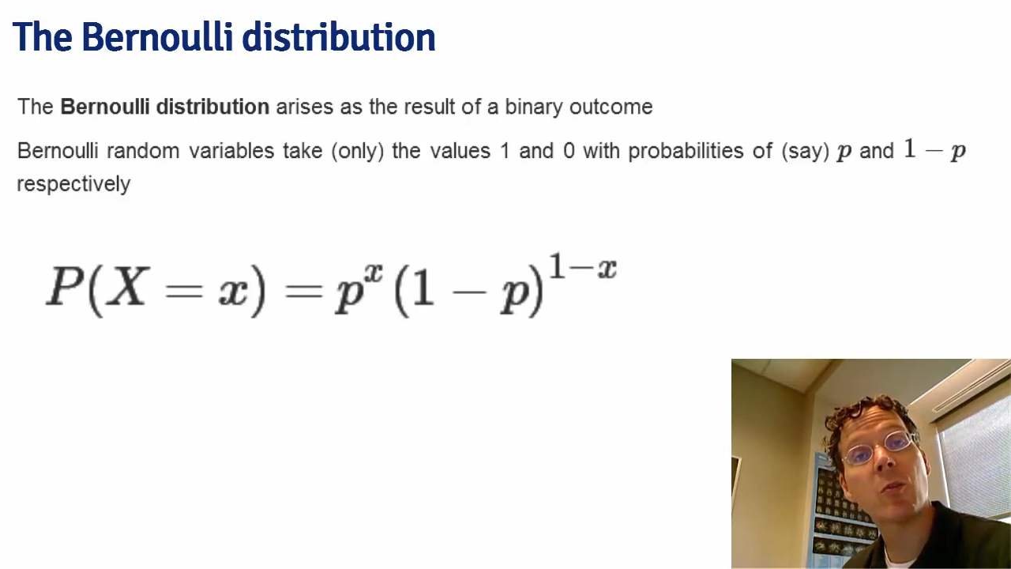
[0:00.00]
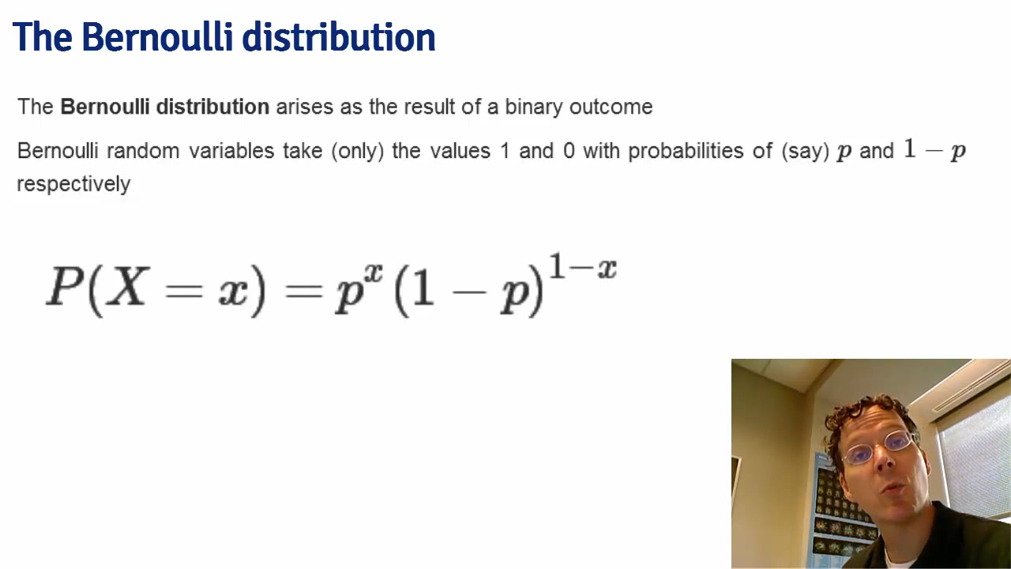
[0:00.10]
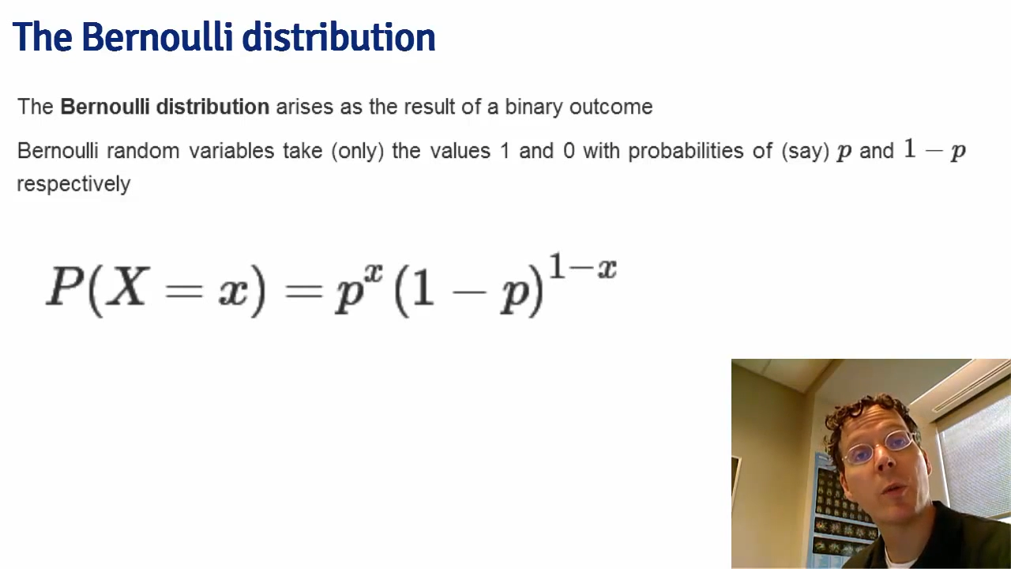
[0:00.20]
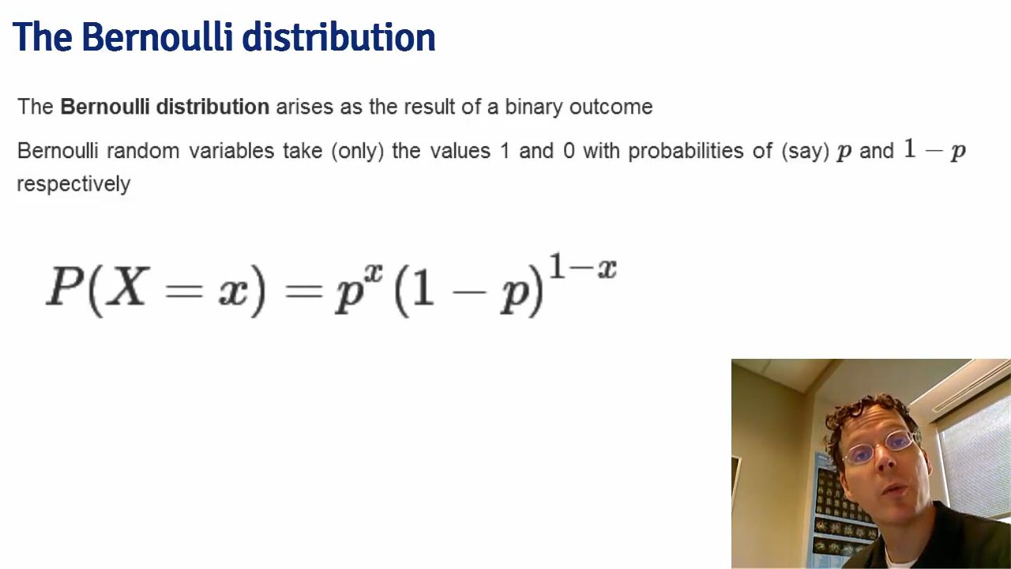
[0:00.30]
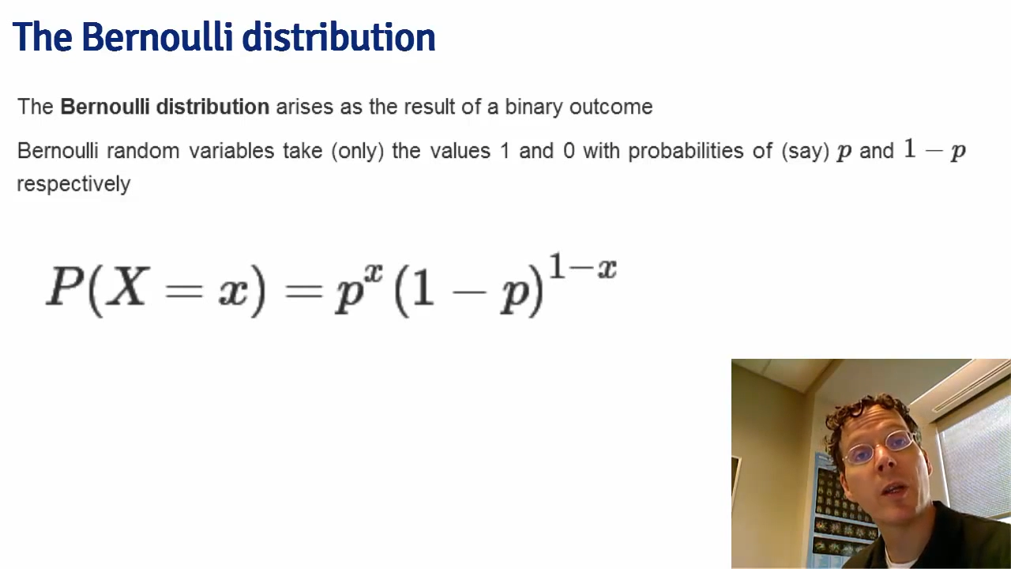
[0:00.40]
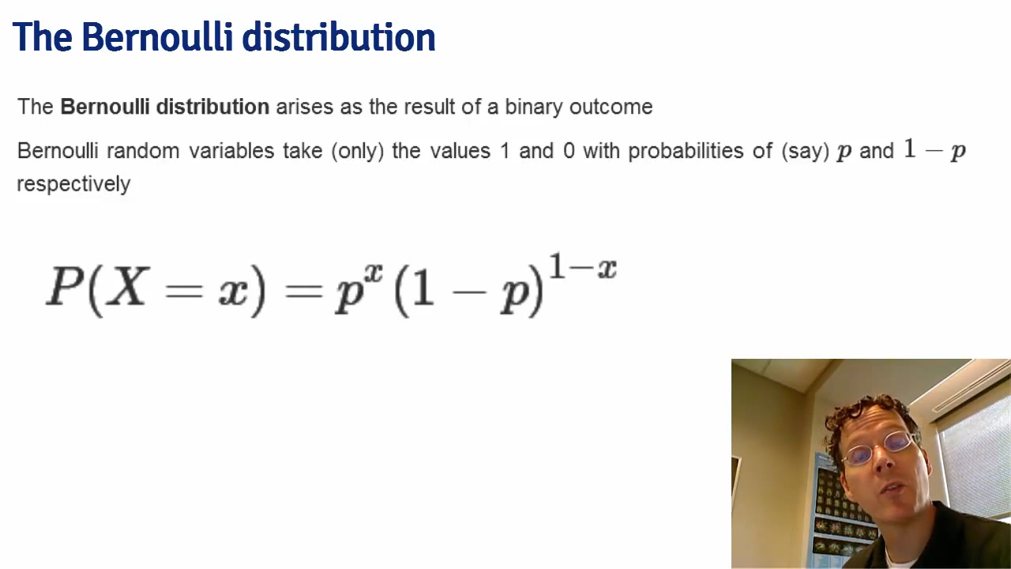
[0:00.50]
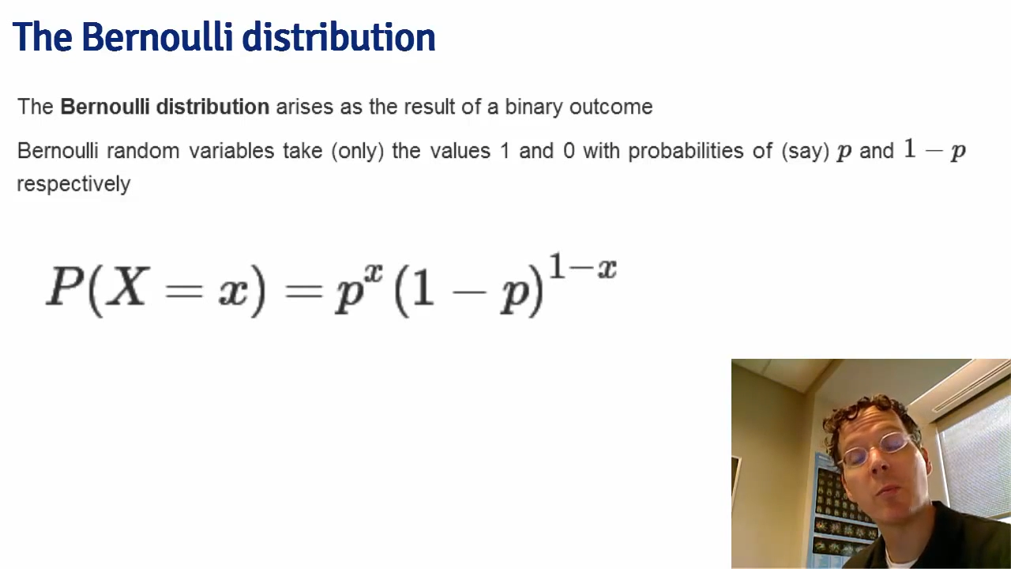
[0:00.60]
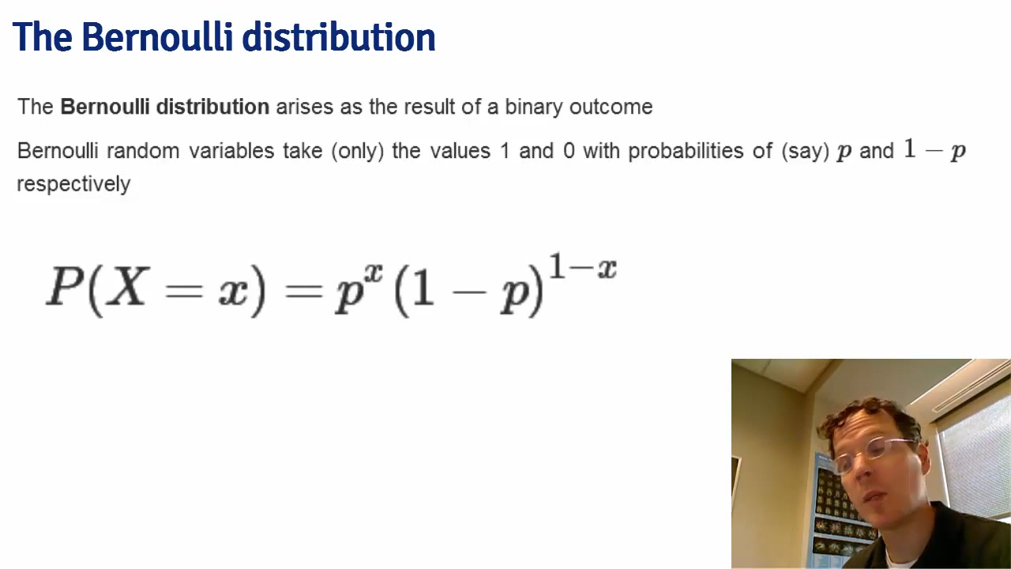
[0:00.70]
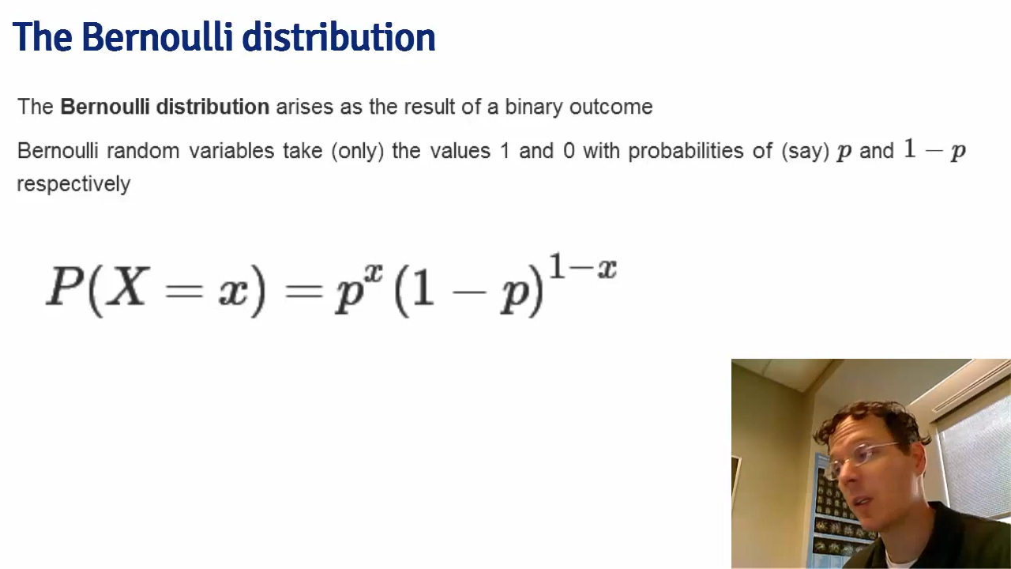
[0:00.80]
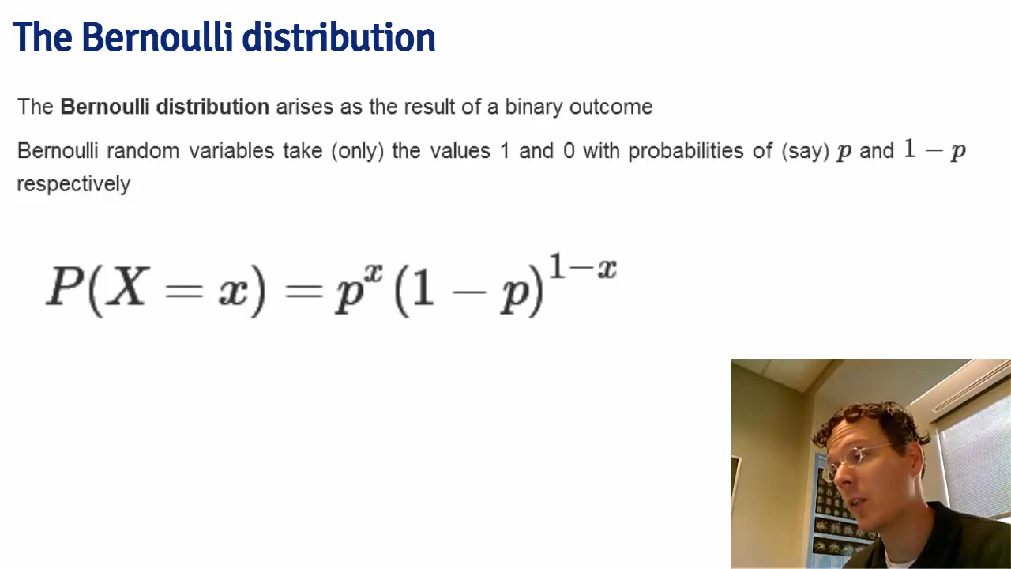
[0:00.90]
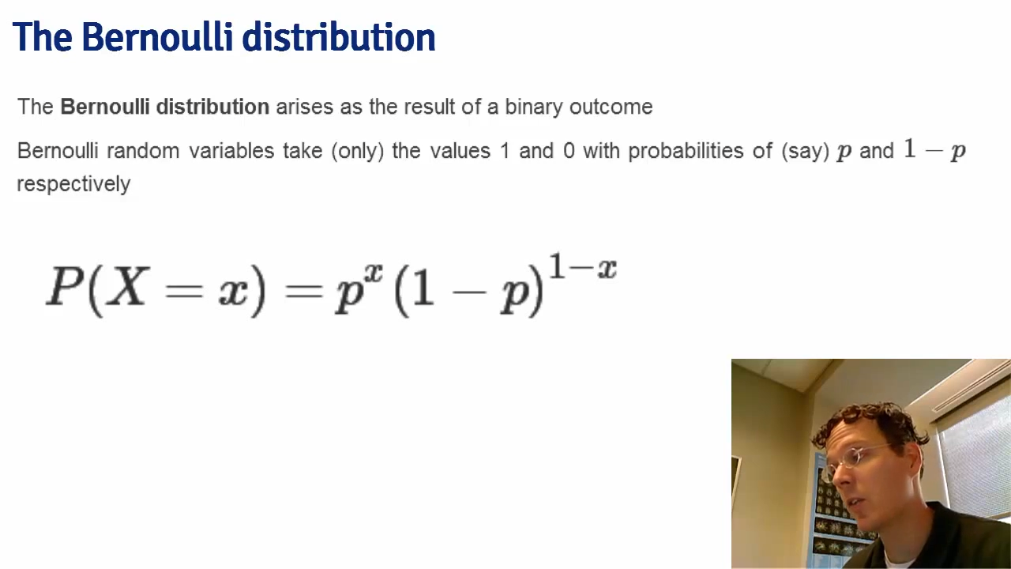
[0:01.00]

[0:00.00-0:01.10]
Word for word: 1 minus p